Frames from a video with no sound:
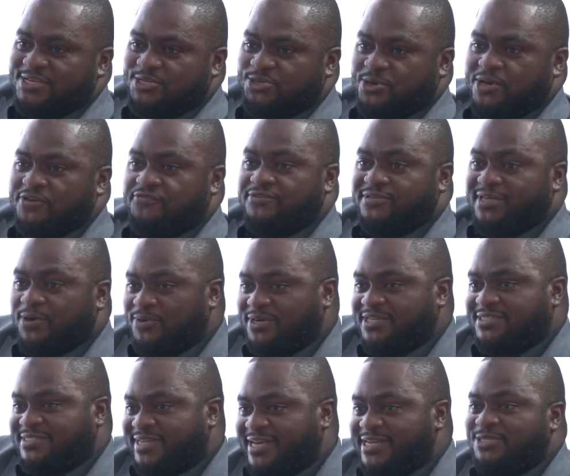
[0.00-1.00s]
So if
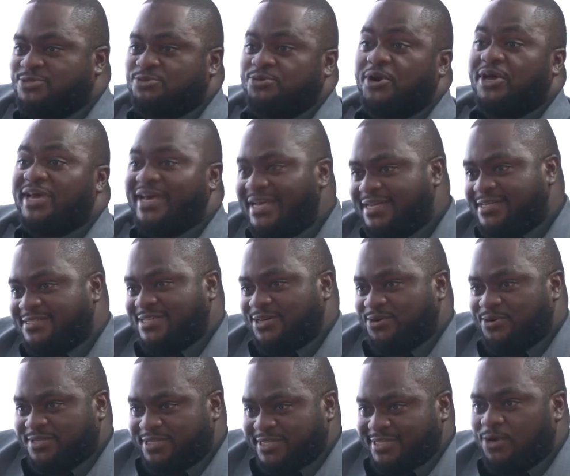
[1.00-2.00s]
someone is trying to locate
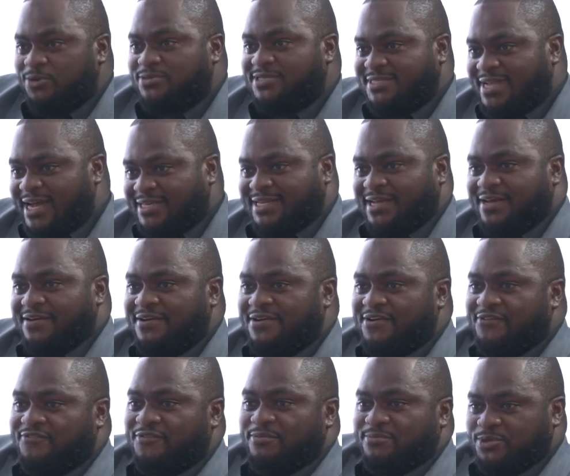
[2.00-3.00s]
the container or the data
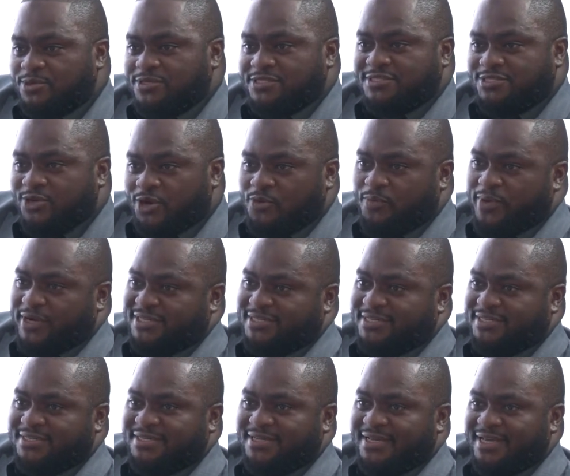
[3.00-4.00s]
from those
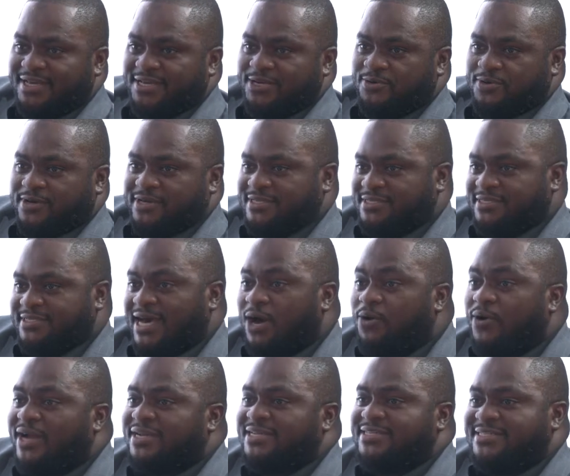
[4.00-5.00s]
documents, you can see
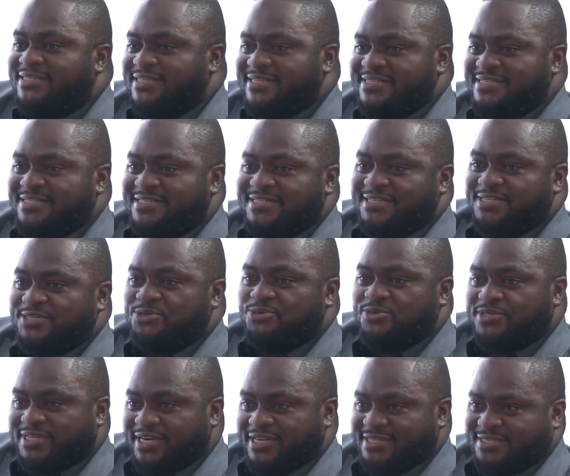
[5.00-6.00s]
how hard it is to
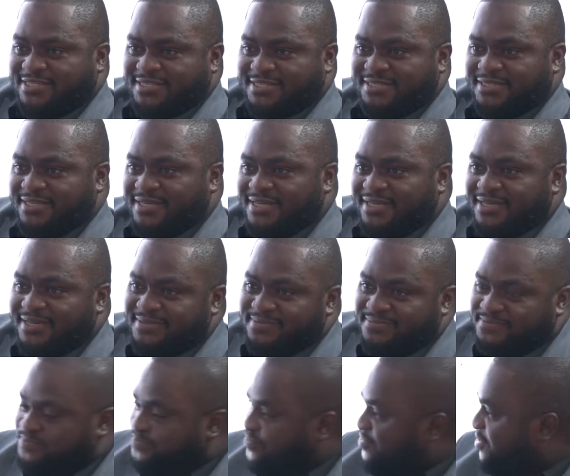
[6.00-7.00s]
trace
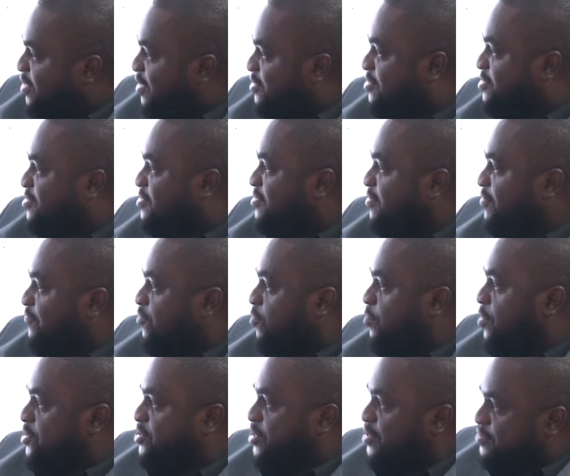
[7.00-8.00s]
that
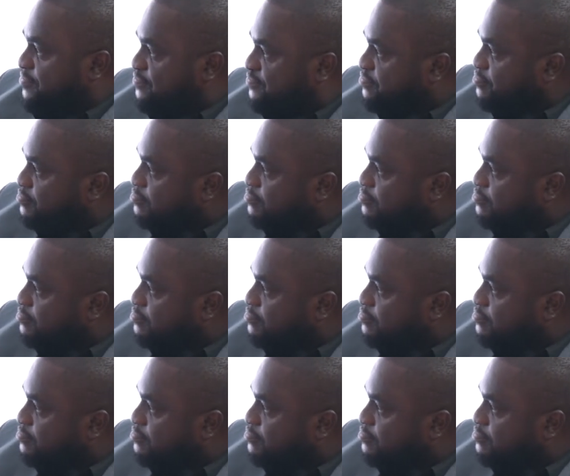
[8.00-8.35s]
information.